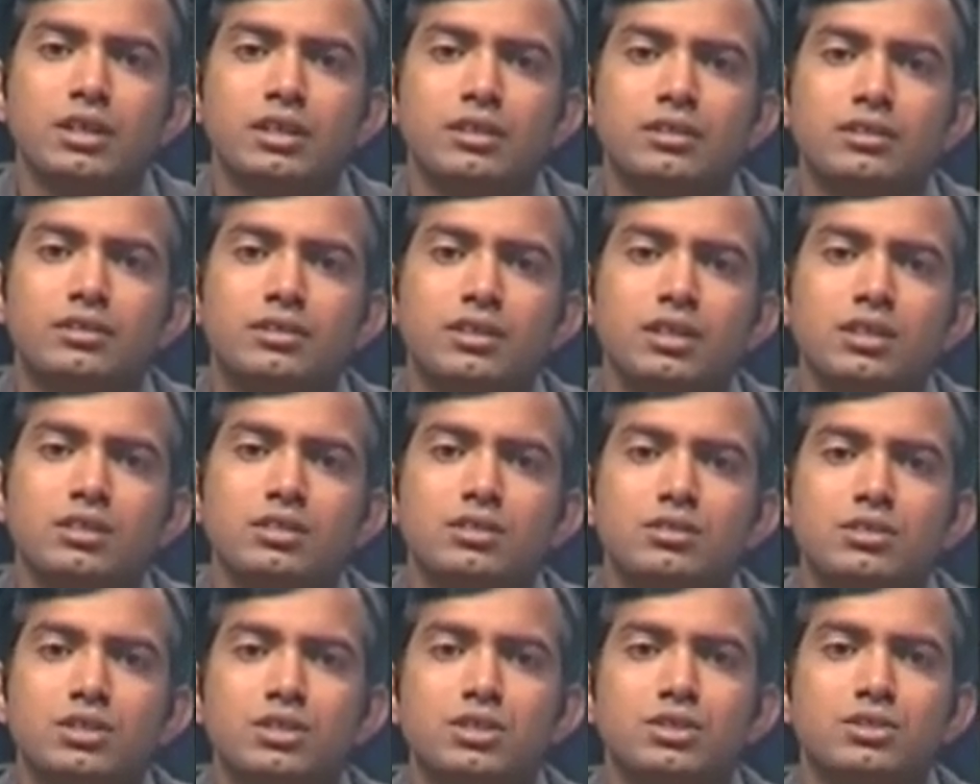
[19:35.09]

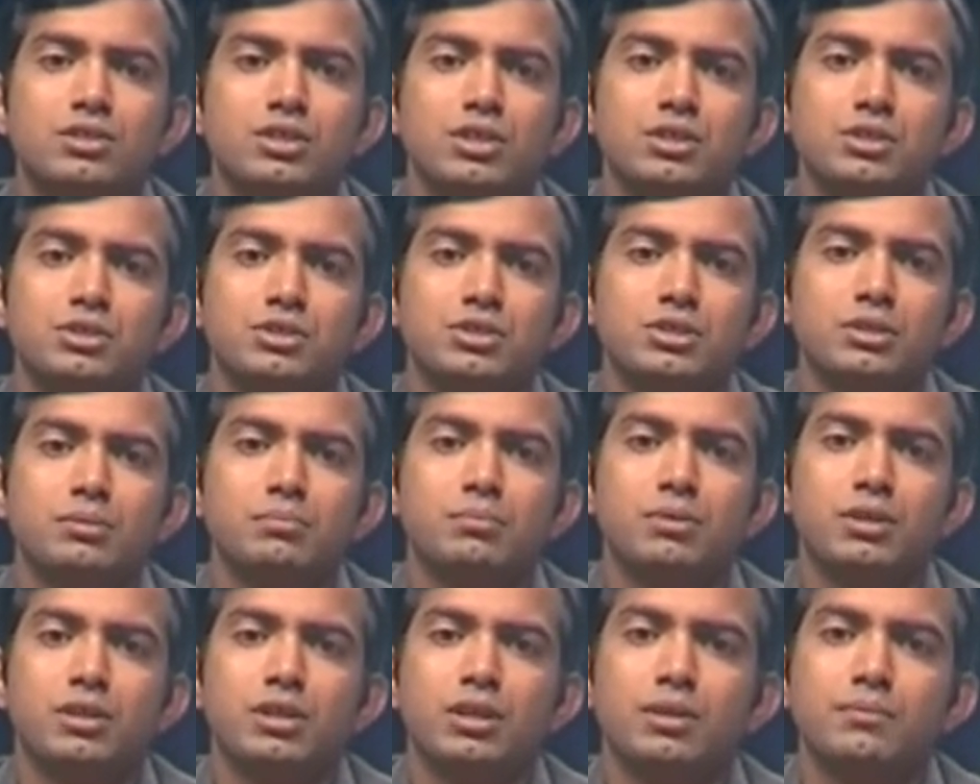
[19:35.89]
this
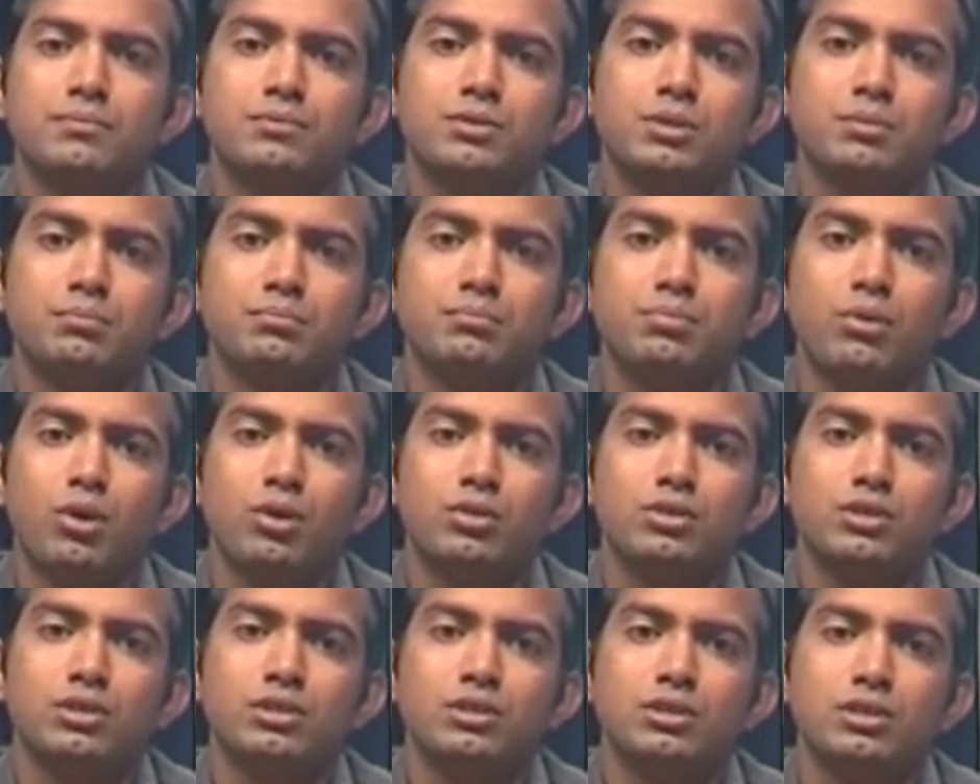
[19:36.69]
distinction becomes
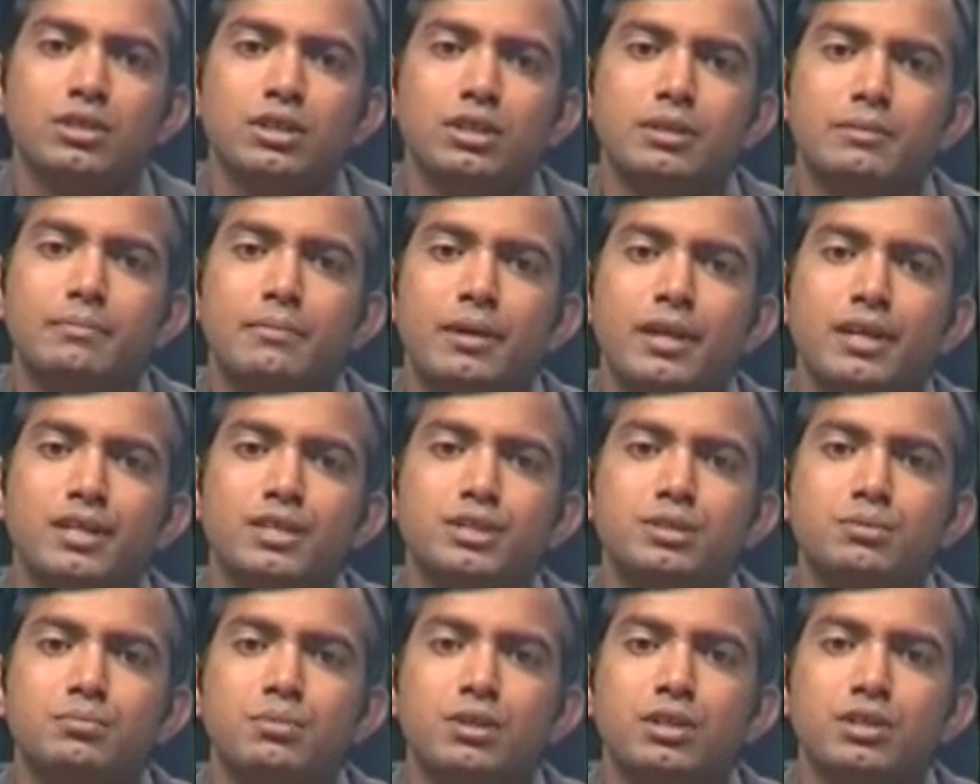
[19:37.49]
important in
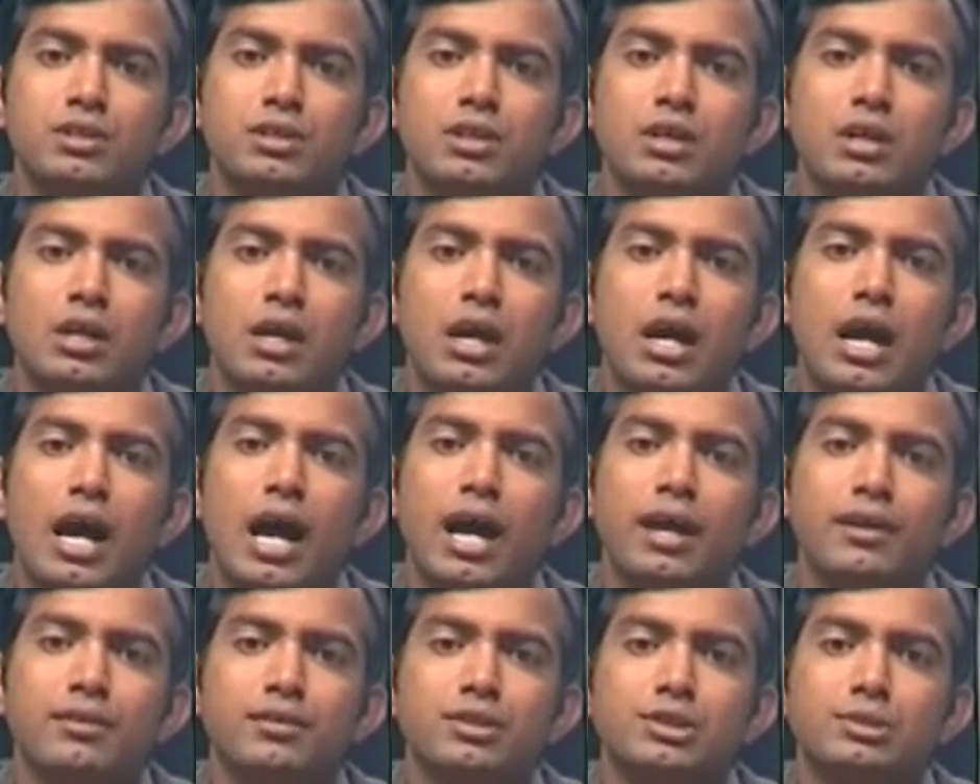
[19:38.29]
management
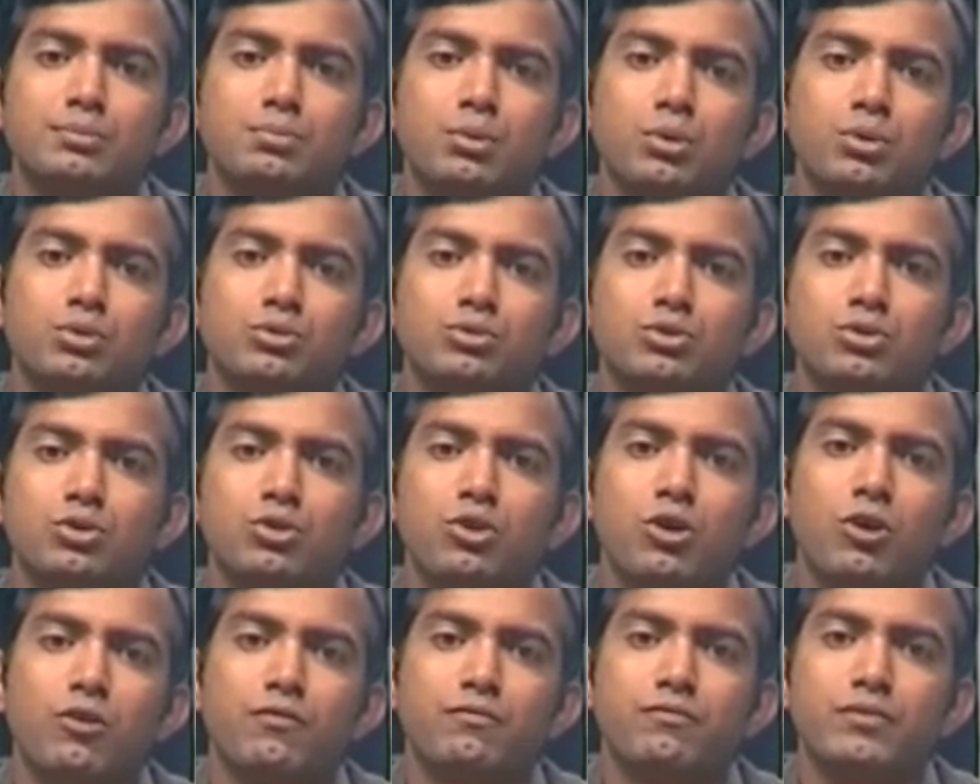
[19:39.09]
and disposal
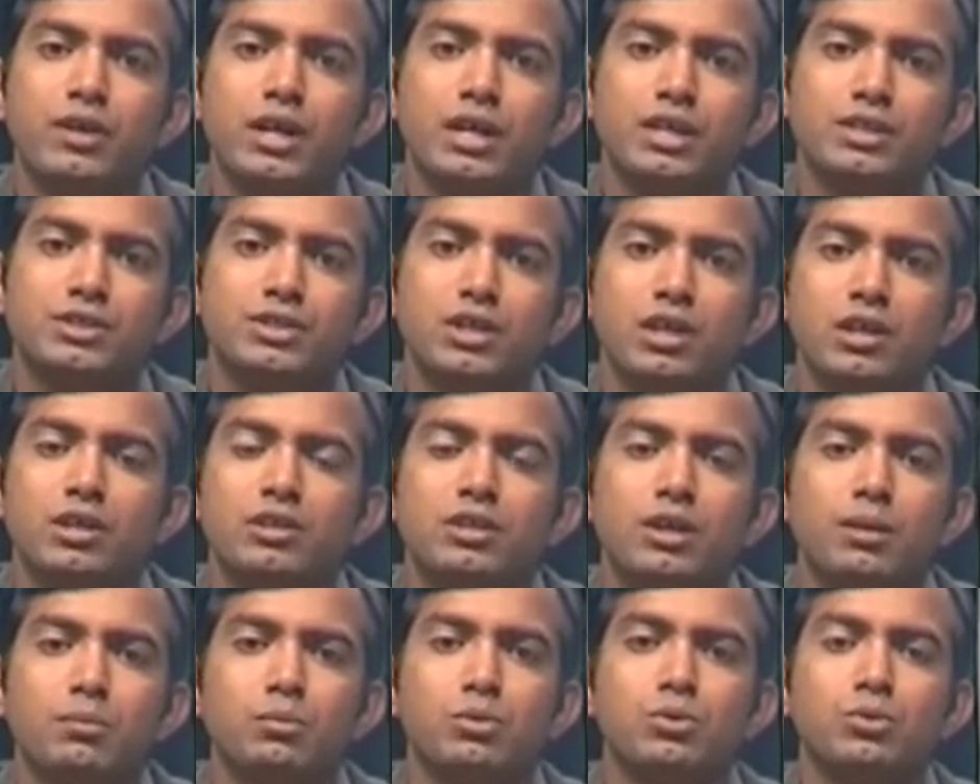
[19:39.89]
of
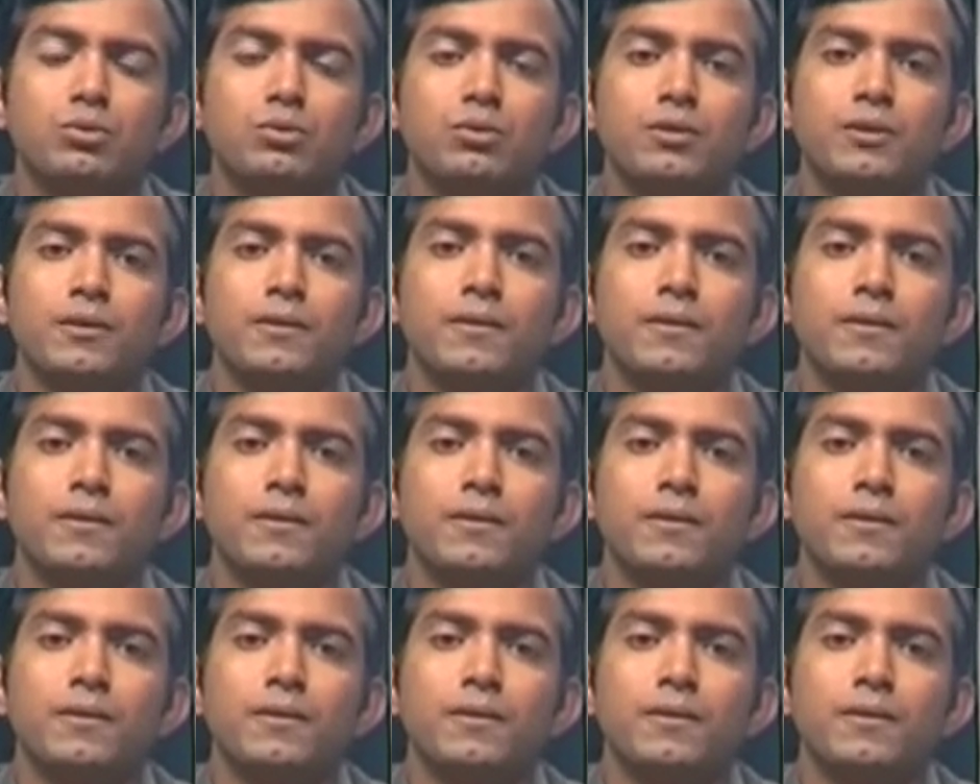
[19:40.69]
HLW.